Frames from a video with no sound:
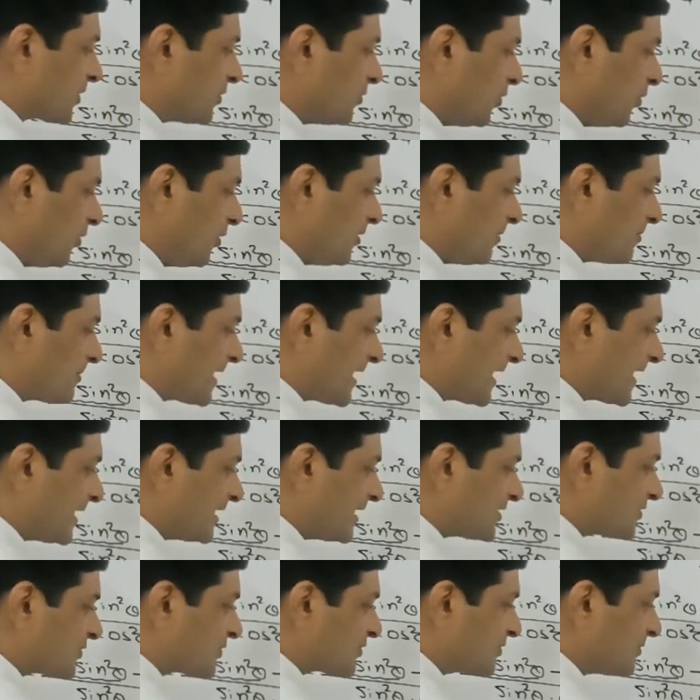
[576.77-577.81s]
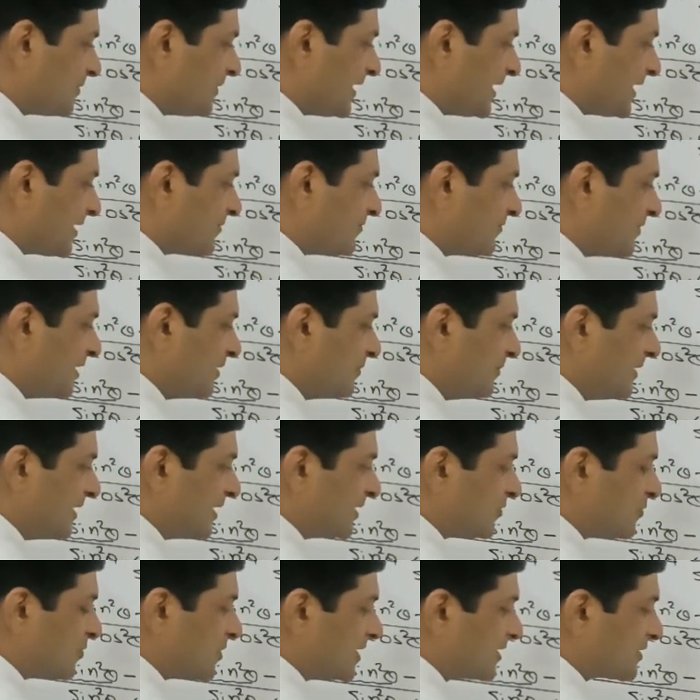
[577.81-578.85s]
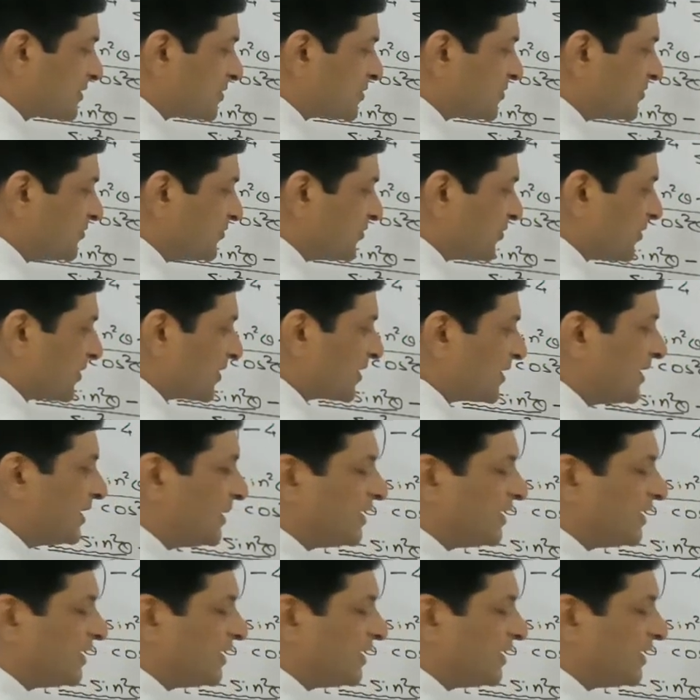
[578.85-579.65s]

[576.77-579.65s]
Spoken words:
whole bracket square will be equals to 4.